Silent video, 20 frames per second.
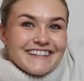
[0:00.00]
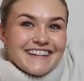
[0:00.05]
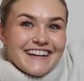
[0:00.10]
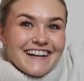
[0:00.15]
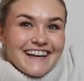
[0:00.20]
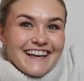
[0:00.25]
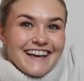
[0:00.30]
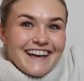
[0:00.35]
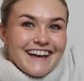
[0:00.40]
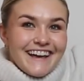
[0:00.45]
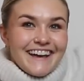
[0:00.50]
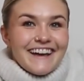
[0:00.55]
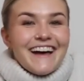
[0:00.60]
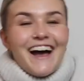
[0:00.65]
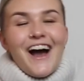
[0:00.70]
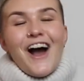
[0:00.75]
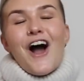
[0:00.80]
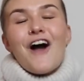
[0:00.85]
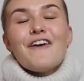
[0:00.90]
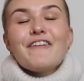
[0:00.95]

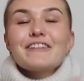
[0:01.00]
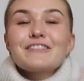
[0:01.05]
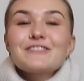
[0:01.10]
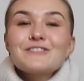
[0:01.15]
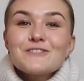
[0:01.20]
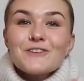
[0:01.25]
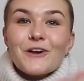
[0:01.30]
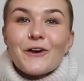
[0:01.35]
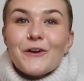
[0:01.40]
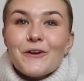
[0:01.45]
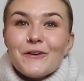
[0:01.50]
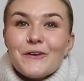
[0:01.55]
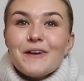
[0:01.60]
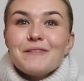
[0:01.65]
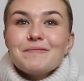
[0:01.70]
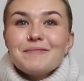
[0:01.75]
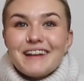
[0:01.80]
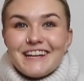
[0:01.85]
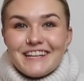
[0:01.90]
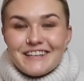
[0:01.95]
I've had so
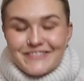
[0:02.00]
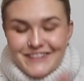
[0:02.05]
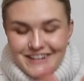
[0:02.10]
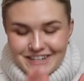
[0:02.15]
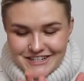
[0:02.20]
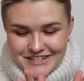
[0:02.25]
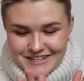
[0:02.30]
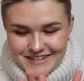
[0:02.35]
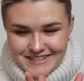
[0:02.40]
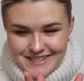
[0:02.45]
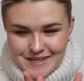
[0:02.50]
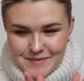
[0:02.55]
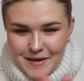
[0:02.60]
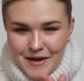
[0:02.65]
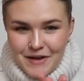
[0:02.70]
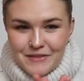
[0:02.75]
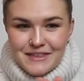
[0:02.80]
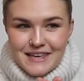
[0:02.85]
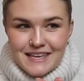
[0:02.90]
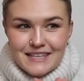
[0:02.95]
many questions
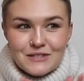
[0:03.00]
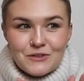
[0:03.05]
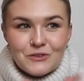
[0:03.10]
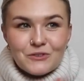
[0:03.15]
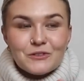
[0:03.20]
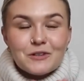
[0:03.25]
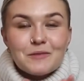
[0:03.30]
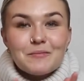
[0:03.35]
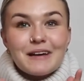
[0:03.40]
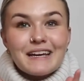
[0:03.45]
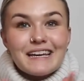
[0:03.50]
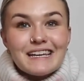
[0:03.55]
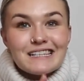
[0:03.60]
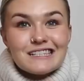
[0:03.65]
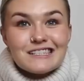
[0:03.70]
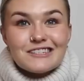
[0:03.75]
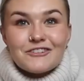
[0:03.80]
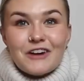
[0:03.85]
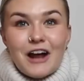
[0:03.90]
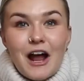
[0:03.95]
about this on my
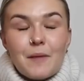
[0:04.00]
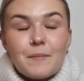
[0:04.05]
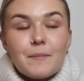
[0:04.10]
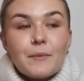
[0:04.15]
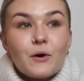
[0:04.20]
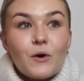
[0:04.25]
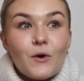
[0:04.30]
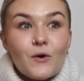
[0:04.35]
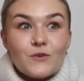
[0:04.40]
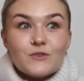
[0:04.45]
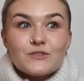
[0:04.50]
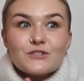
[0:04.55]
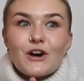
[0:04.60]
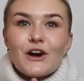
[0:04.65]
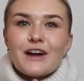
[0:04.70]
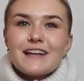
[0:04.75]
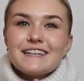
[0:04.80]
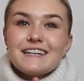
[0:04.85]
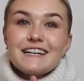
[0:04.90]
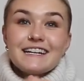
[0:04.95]
Instagram because
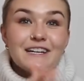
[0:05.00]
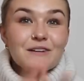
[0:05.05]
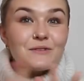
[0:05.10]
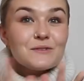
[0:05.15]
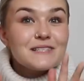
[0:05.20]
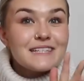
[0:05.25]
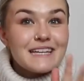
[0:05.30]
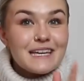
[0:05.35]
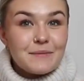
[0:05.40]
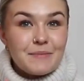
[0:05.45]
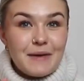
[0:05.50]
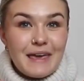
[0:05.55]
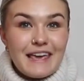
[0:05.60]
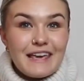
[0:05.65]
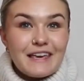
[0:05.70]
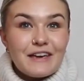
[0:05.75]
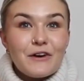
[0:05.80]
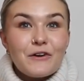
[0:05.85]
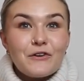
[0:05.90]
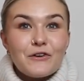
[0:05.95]
I did a little sneak
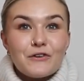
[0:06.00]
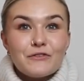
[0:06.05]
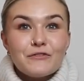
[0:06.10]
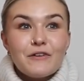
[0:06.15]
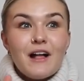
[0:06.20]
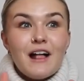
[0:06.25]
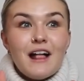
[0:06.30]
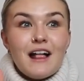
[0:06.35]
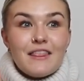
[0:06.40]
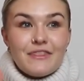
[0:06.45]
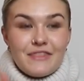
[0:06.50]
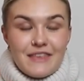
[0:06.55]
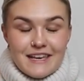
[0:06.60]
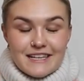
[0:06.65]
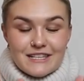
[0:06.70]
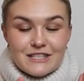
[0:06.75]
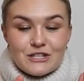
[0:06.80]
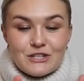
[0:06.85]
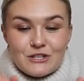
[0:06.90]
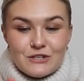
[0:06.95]
peek of
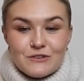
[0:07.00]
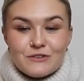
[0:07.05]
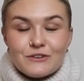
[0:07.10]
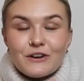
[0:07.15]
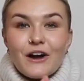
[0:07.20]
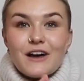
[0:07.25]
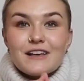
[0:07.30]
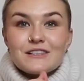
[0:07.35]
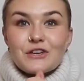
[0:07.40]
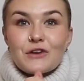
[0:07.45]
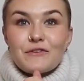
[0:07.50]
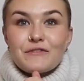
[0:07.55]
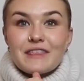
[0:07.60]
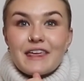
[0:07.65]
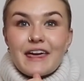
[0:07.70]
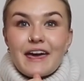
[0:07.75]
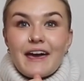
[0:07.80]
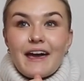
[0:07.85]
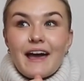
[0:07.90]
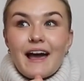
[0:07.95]
this to you guys over
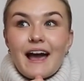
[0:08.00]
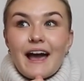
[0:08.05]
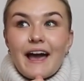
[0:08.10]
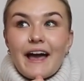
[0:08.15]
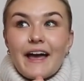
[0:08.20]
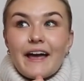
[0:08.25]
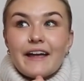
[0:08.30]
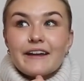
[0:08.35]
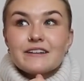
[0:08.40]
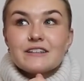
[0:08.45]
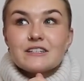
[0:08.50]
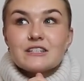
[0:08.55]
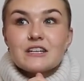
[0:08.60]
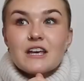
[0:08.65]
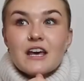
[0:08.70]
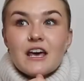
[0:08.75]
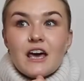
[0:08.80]
there and